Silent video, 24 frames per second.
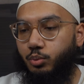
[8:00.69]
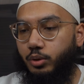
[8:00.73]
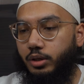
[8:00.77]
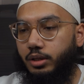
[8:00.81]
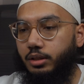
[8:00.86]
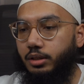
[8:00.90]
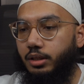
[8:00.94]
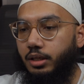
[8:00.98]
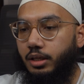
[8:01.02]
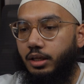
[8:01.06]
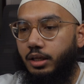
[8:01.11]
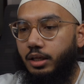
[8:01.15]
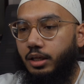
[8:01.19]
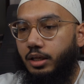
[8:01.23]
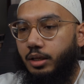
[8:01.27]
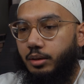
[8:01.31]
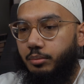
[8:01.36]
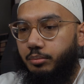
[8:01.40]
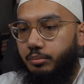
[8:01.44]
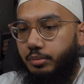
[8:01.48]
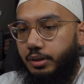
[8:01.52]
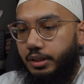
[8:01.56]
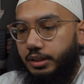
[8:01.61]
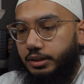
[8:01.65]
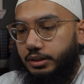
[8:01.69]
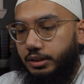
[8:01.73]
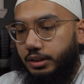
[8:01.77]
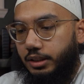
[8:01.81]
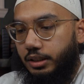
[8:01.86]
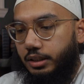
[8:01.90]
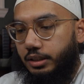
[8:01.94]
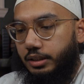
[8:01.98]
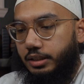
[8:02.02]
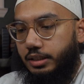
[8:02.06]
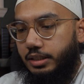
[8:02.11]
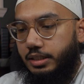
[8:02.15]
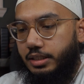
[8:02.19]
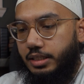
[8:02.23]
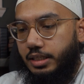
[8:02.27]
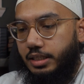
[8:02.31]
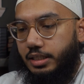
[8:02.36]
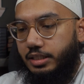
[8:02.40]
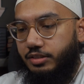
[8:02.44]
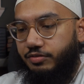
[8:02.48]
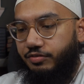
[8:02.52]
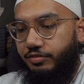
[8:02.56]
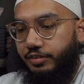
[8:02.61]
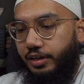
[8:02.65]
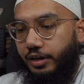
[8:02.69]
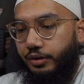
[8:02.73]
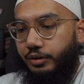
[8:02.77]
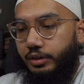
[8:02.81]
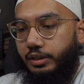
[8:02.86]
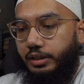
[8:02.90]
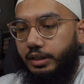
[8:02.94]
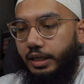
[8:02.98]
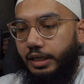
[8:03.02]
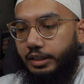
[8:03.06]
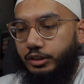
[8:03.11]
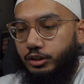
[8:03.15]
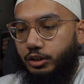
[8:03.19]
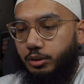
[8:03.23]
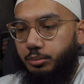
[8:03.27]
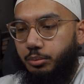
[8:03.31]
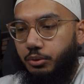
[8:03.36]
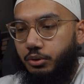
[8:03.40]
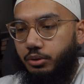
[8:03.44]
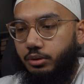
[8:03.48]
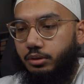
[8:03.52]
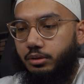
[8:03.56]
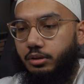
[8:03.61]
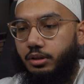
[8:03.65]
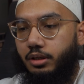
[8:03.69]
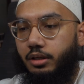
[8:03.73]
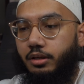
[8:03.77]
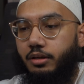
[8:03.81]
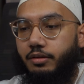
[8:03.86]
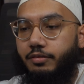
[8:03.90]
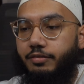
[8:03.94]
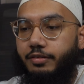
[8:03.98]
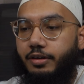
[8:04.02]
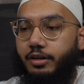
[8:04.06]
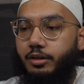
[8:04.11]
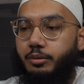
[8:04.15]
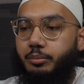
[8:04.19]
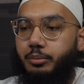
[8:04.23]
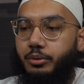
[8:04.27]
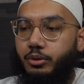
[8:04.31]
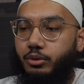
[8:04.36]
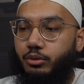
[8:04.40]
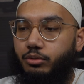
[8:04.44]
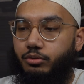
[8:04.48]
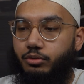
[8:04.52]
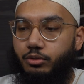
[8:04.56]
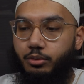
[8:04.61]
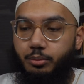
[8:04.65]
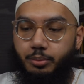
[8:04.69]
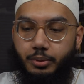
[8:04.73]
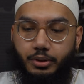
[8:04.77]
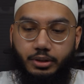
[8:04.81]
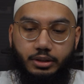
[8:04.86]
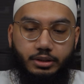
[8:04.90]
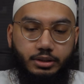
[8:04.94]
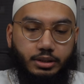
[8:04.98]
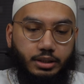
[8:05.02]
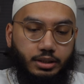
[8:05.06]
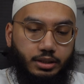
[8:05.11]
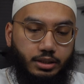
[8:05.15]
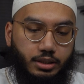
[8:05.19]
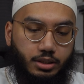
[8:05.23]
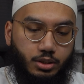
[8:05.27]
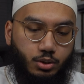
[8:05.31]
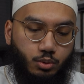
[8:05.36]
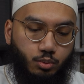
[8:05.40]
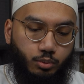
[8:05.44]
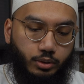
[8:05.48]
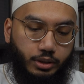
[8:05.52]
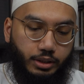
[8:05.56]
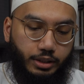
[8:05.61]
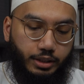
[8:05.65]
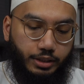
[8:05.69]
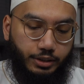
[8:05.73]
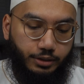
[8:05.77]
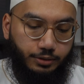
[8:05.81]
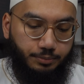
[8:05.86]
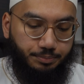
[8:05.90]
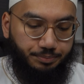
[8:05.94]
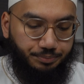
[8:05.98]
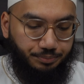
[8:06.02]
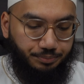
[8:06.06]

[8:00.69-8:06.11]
one, but is very legible, very beautiful print in this one here